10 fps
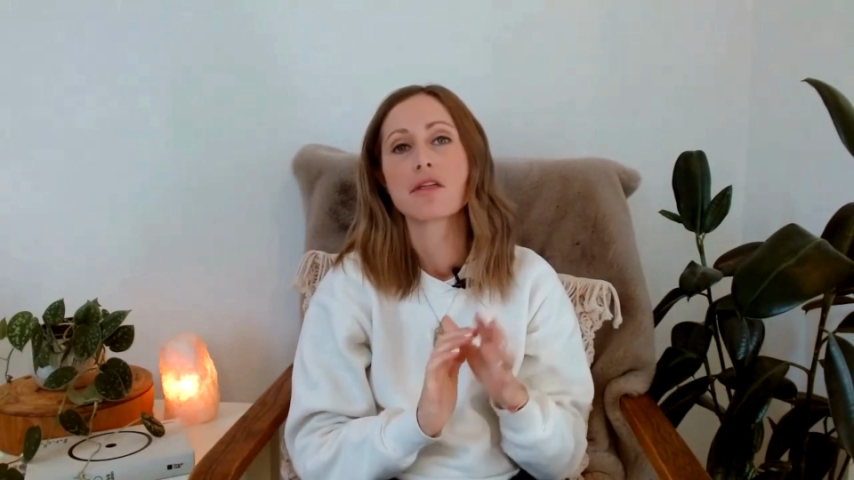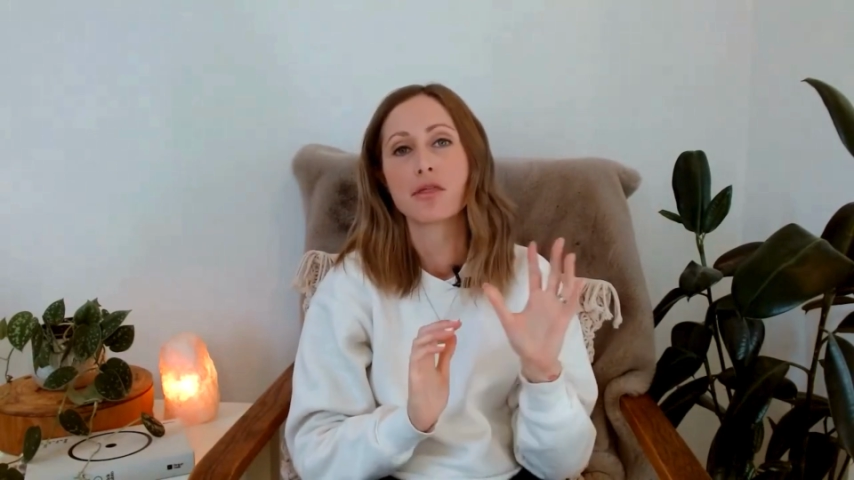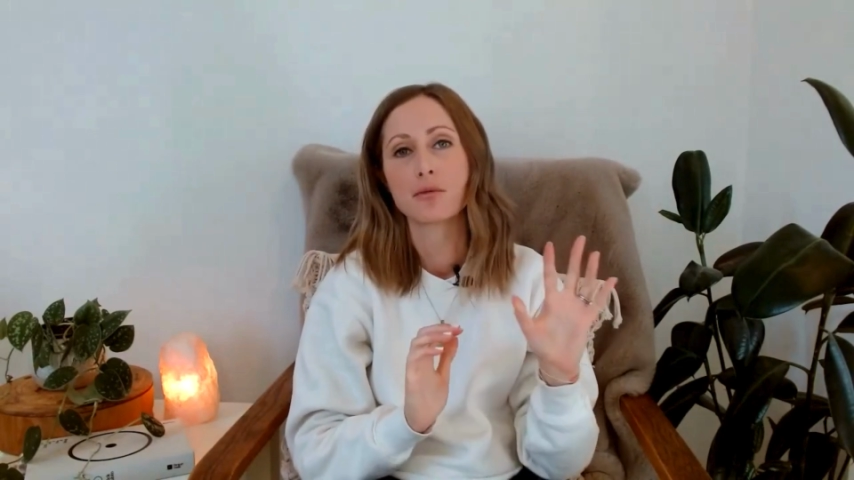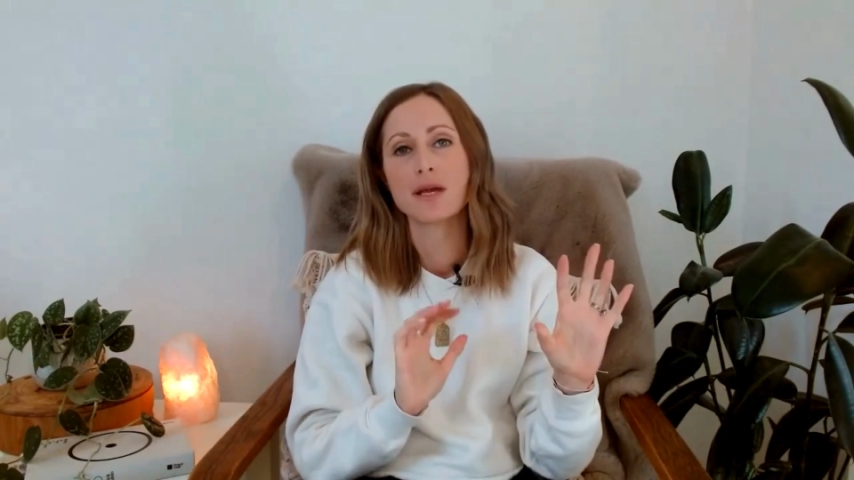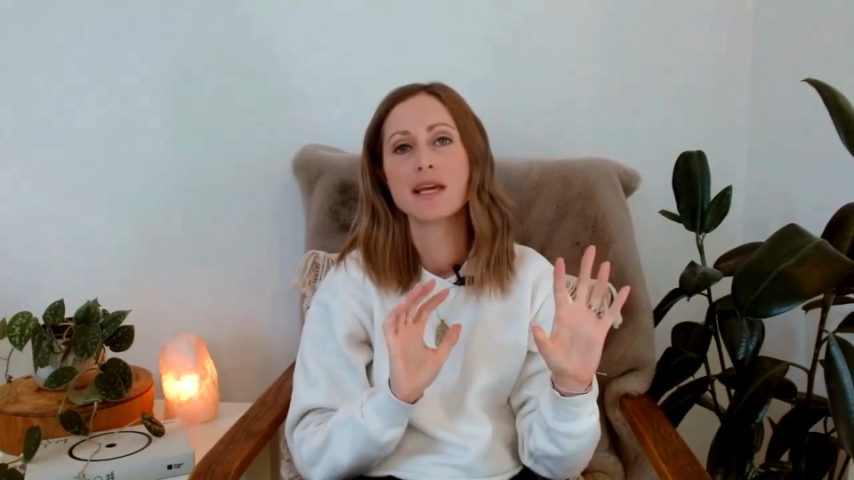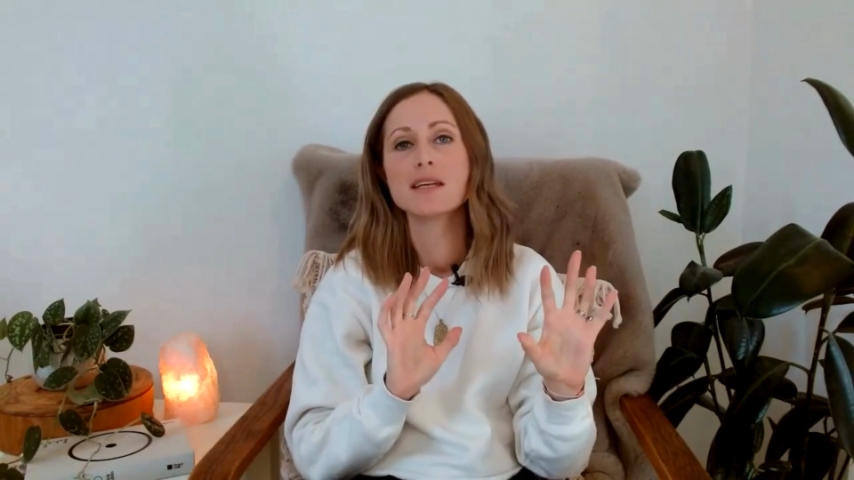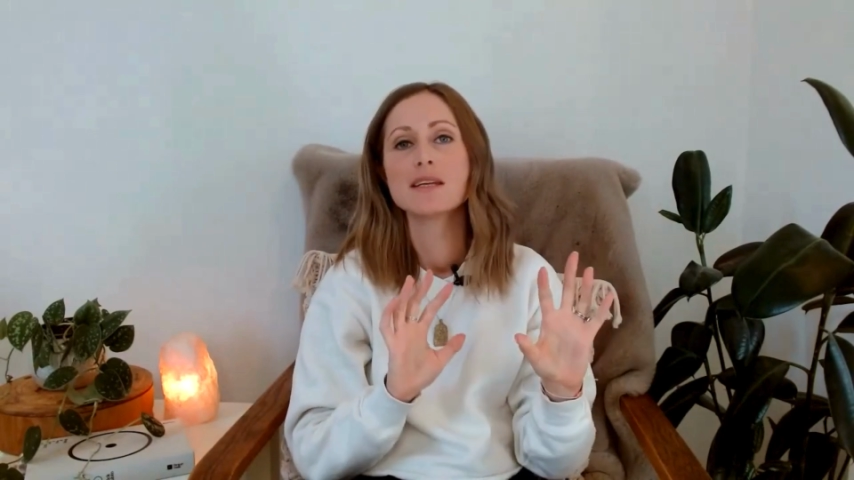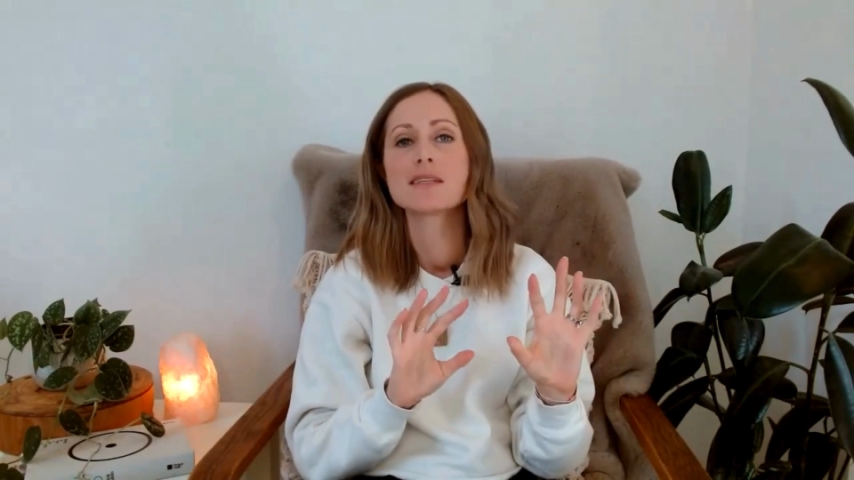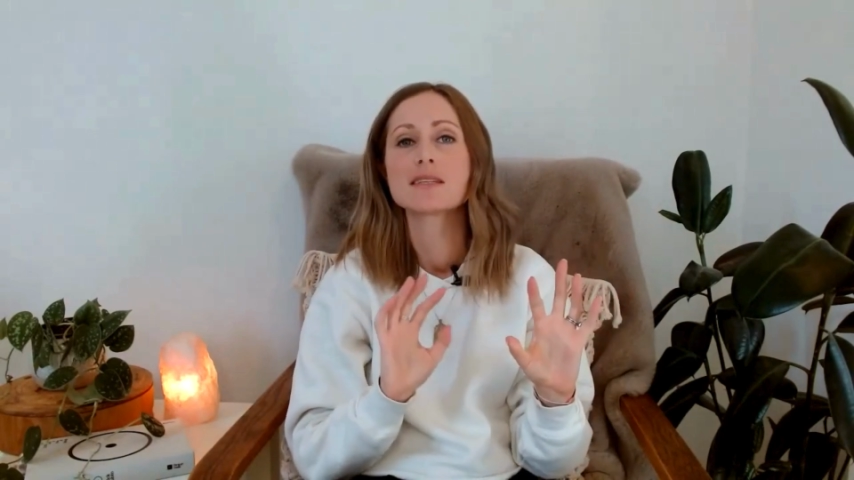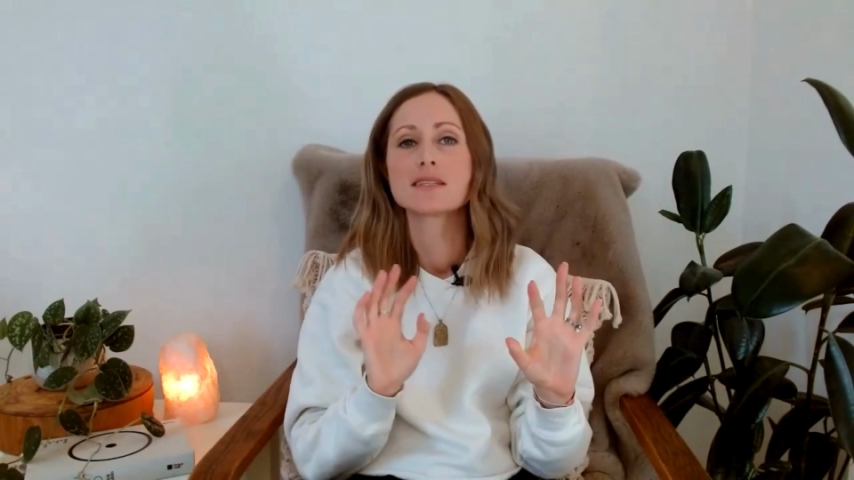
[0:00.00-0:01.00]
3
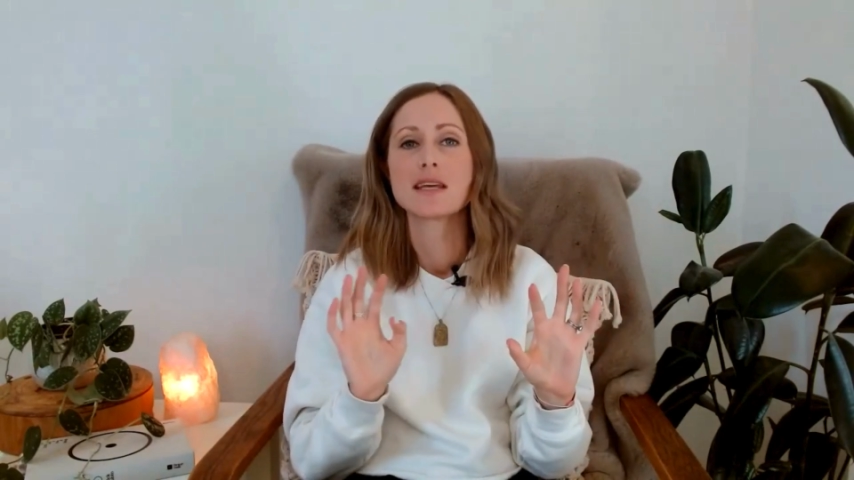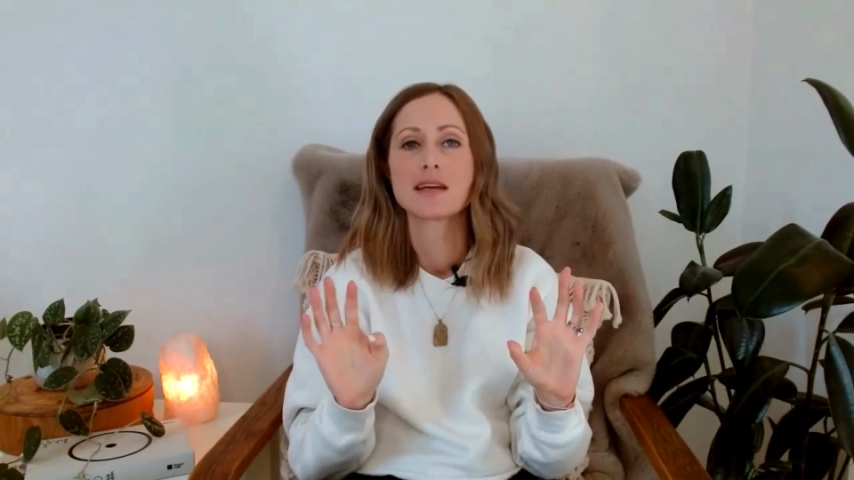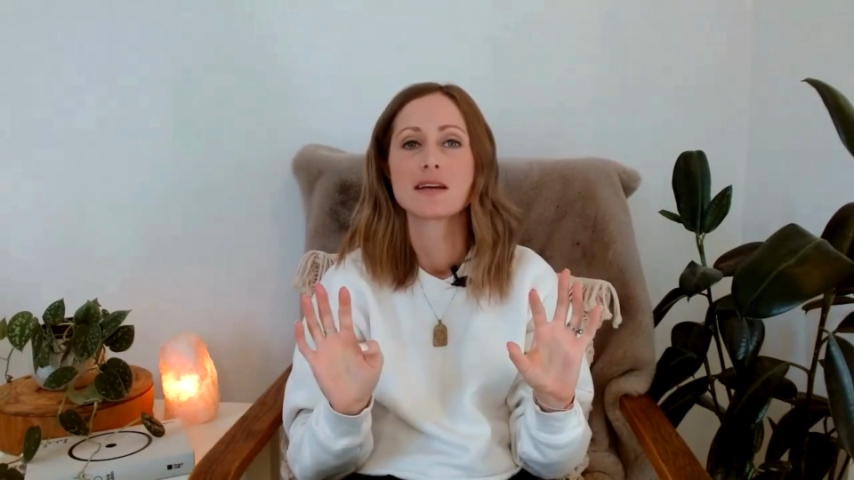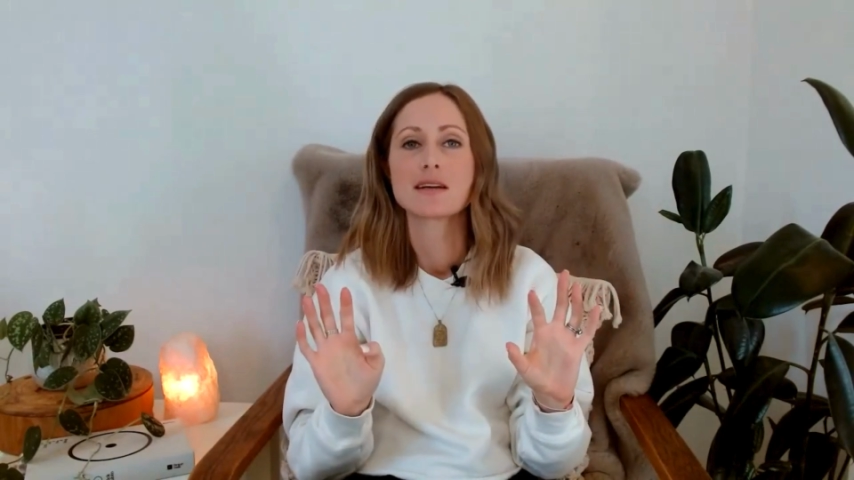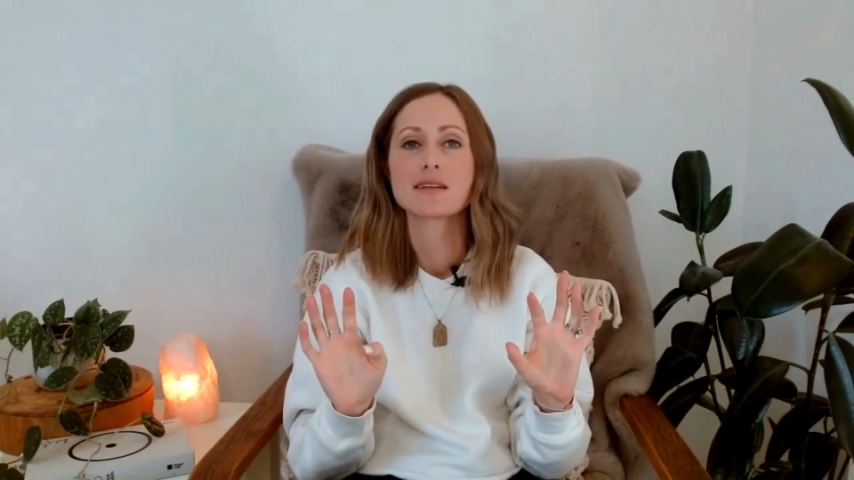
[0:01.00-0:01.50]
distinct